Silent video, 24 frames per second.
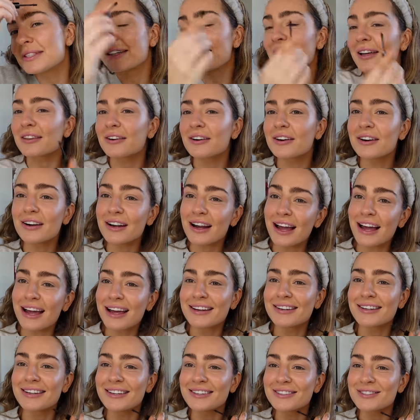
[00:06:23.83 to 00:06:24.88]
together
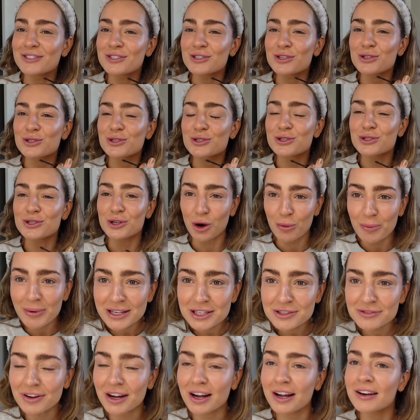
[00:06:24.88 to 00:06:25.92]
and it's so
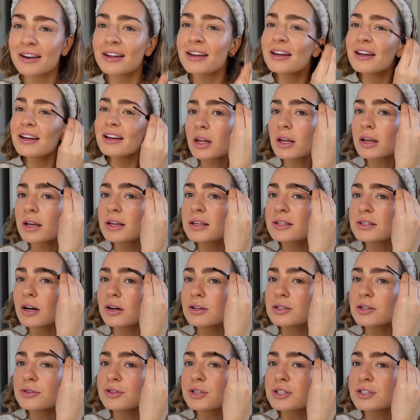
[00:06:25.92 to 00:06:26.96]
much fun. He's
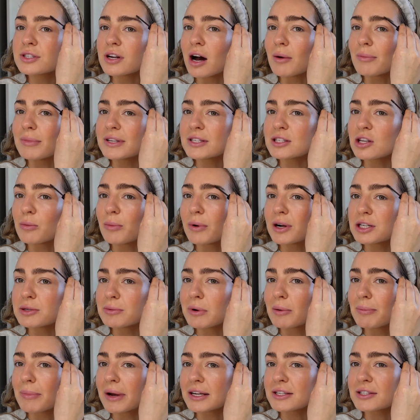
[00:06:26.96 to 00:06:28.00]
also just taught me so much
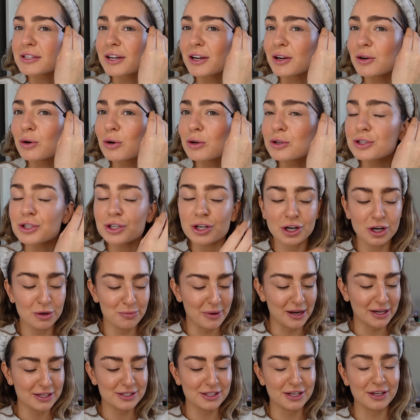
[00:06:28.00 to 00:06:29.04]
about Mexican culture,
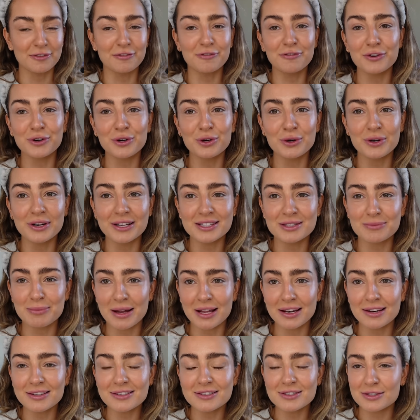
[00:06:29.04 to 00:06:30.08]
Mexican food. It's
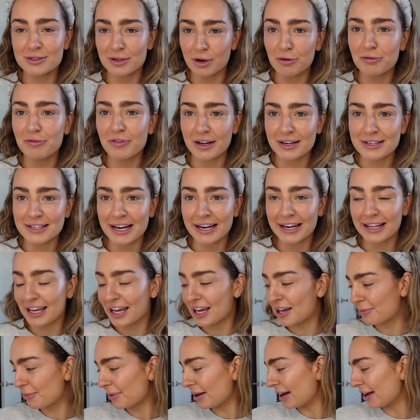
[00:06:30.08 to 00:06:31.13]
been so fun dating
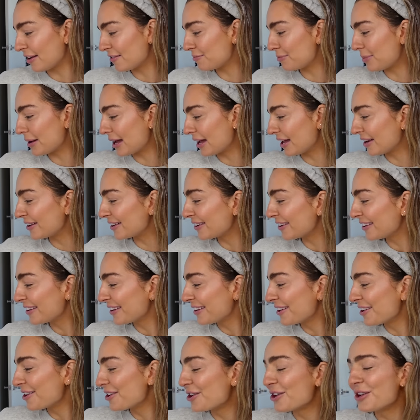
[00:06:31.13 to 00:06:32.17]
him. I've been
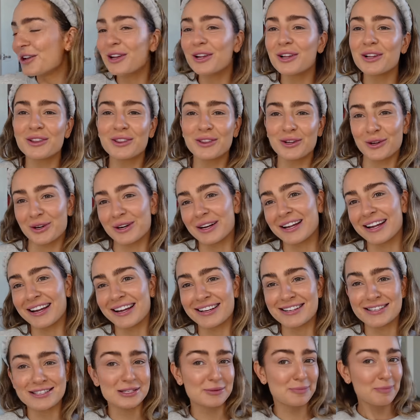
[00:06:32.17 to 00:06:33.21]

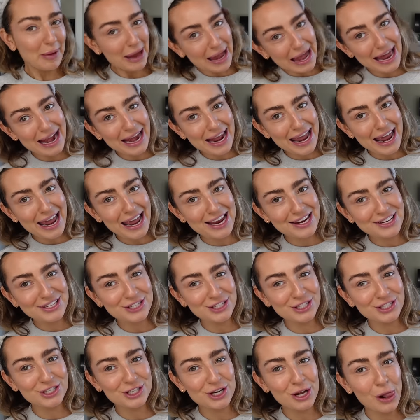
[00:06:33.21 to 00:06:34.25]
learning
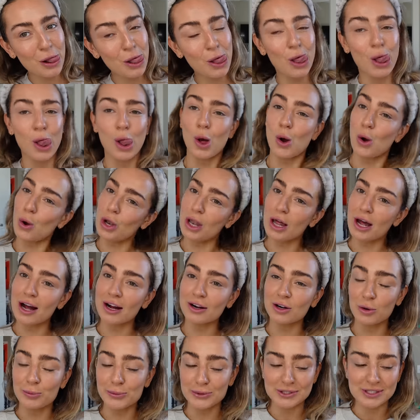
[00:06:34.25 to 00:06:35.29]
Spanish.
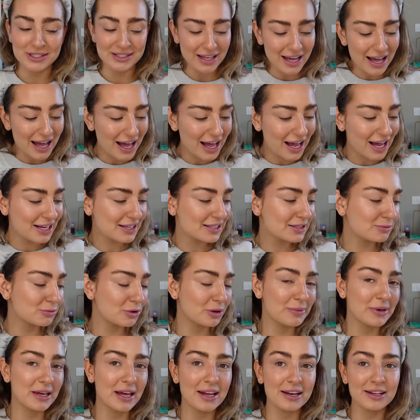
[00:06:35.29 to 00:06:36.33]
Hola, ¿cómo estás?
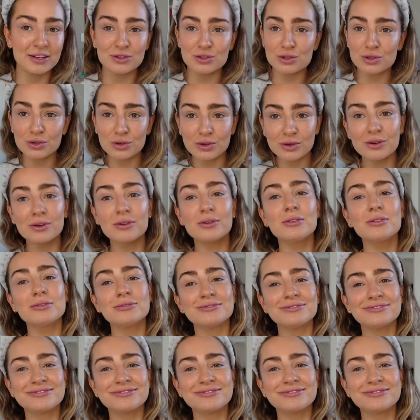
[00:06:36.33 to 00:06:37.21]
Muy bien, ¿y tú?